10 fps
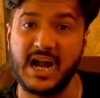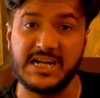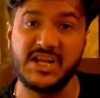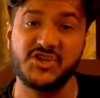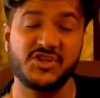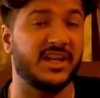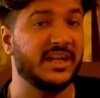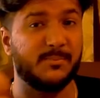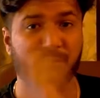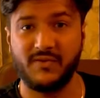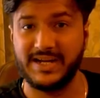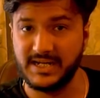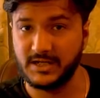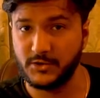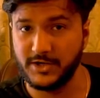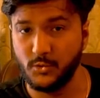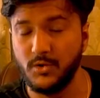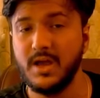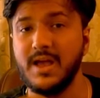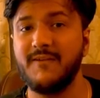additionally provided to you.